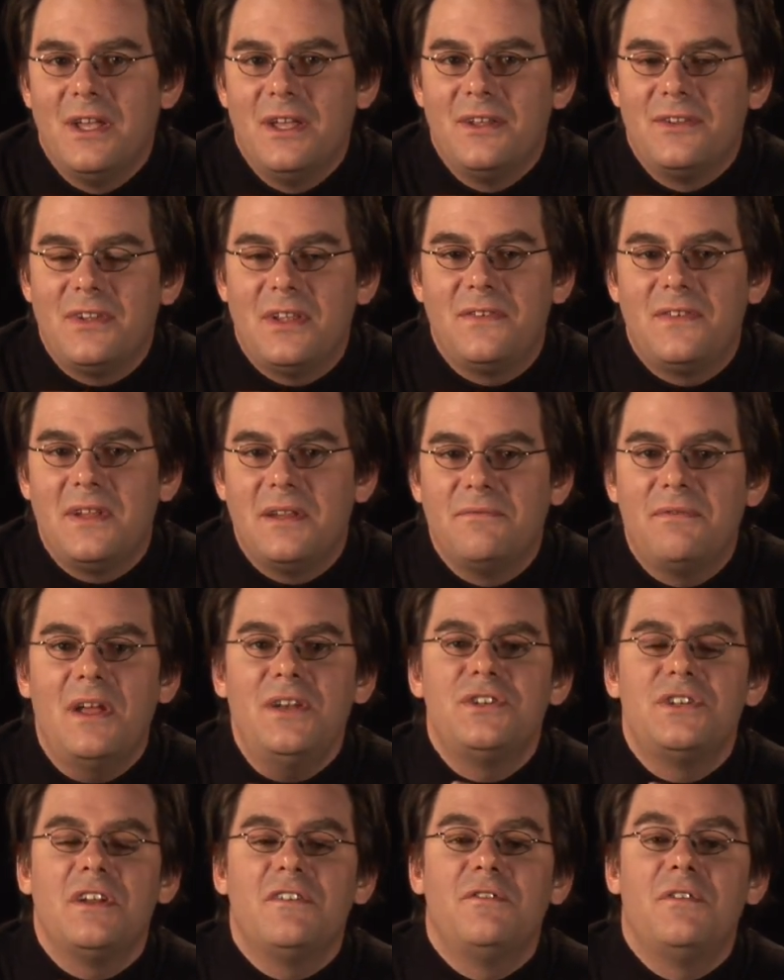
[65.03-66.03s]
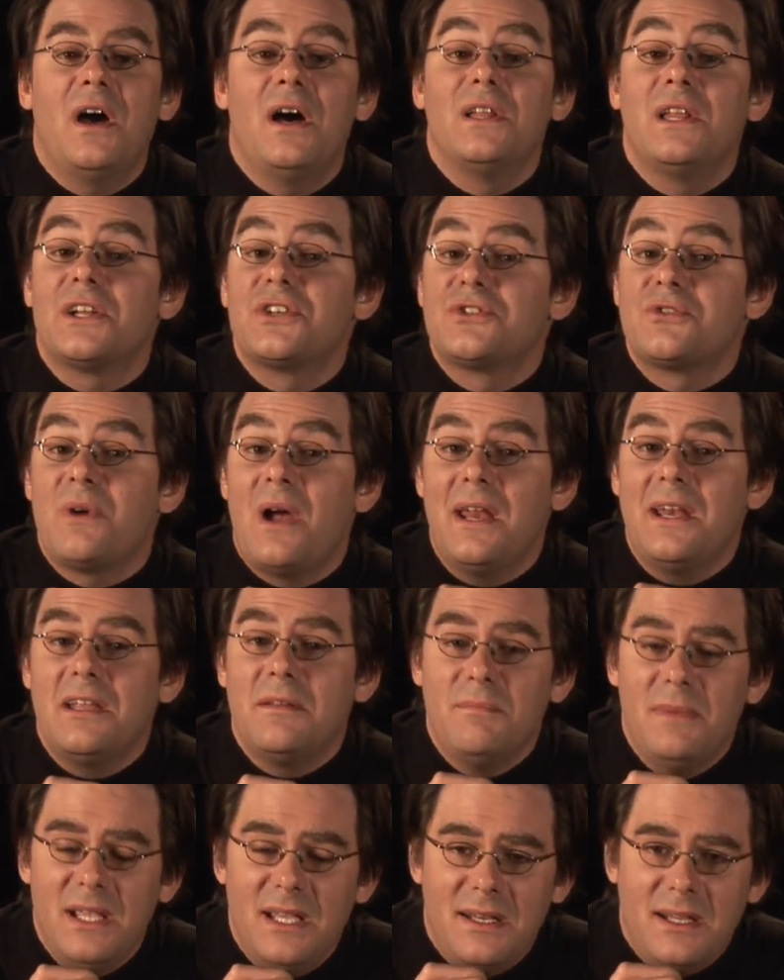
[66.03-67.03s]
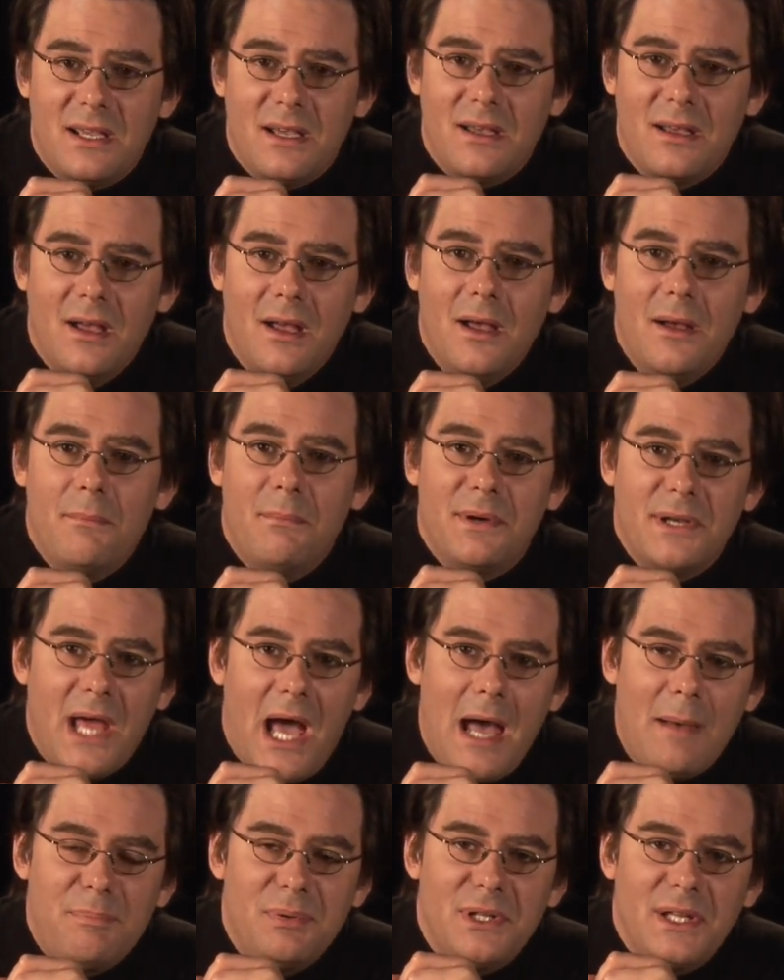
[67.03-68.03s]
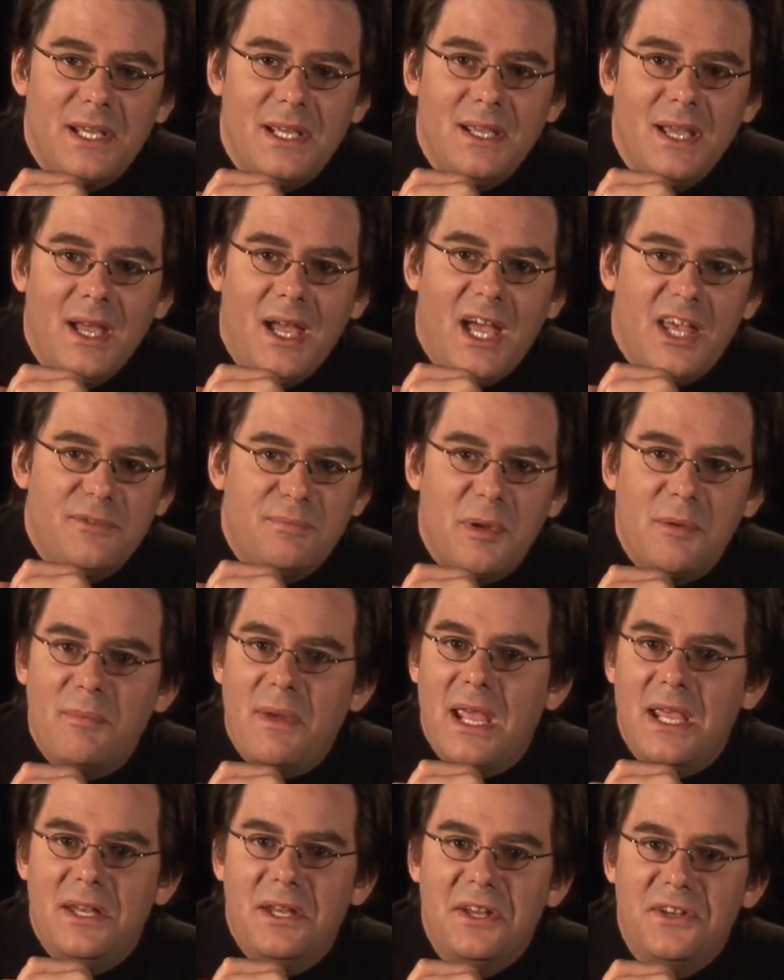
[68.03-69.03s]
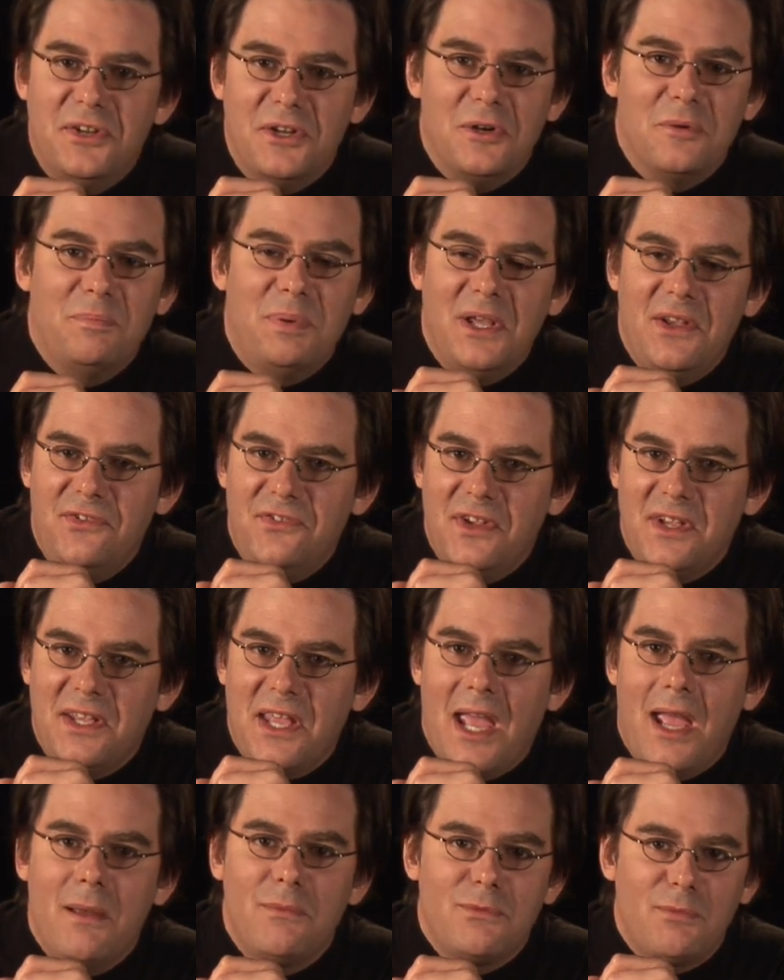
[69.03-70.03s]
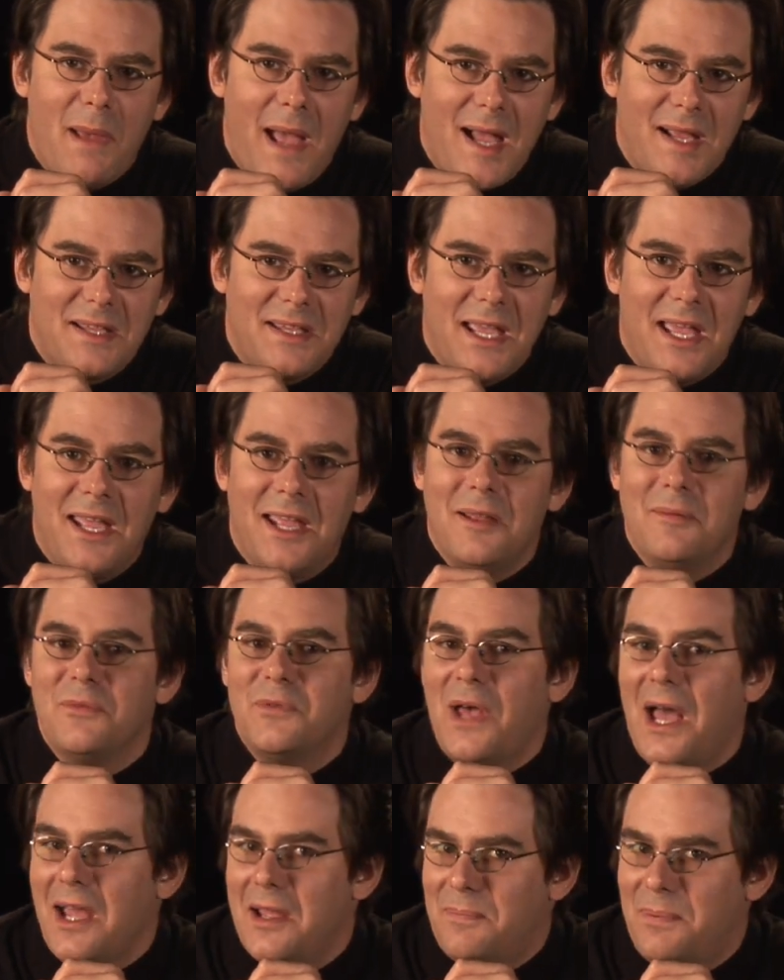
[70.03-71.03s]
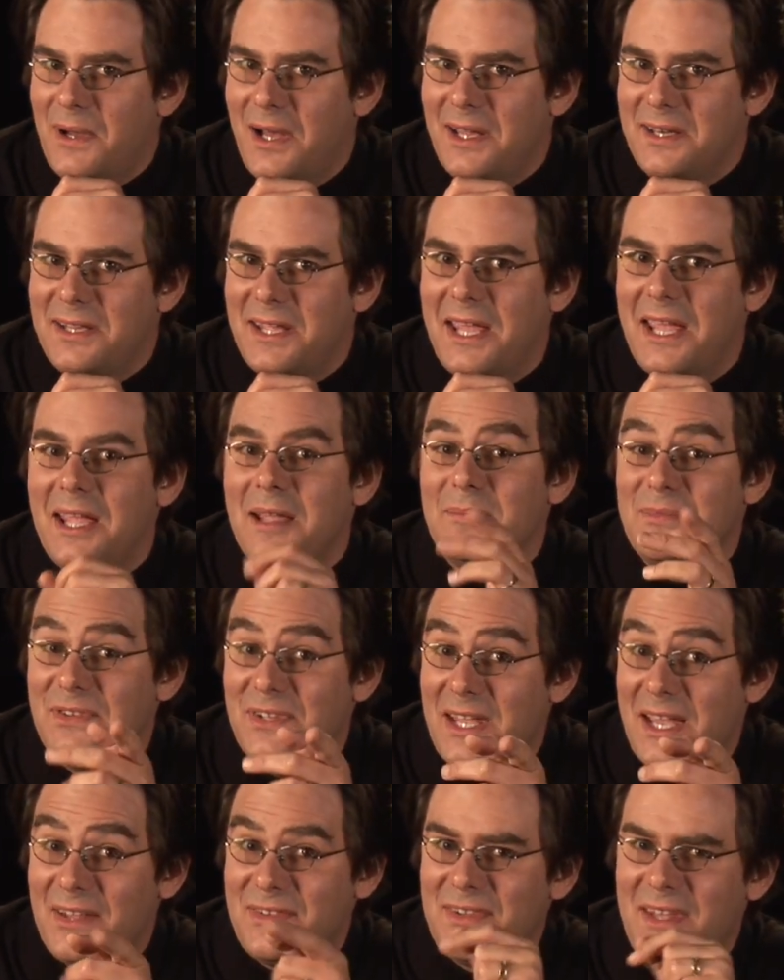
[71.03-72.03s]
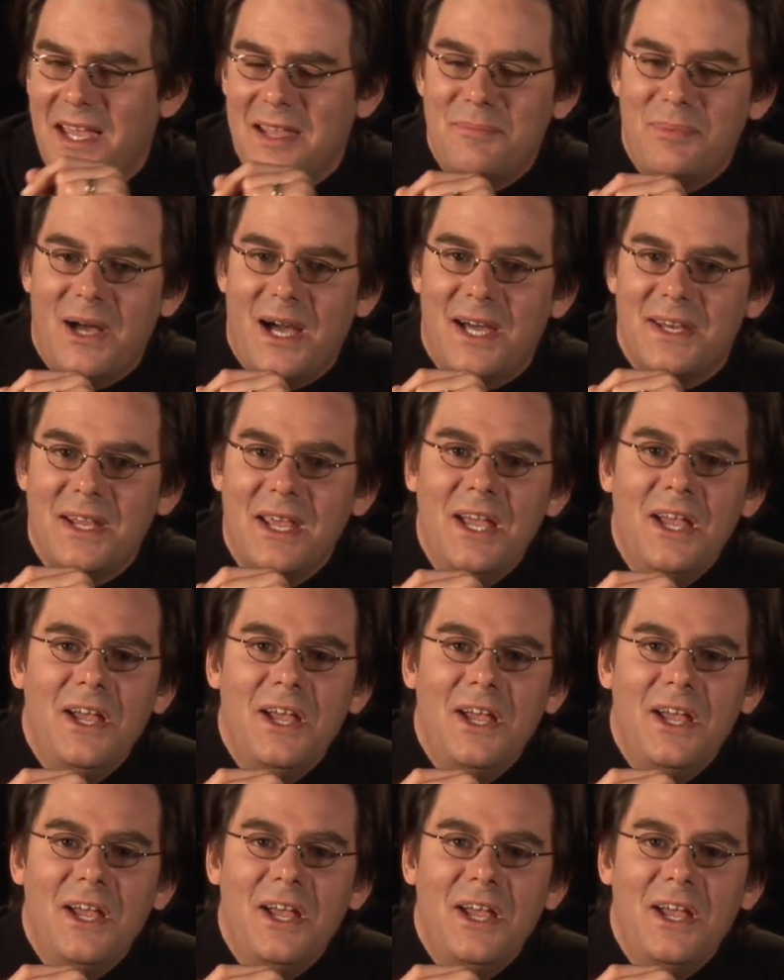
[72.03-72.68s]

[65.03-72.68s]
Since the invention of electronic media, Monopoly has been made into P C games, Mac games, iPod games, yes, iPod.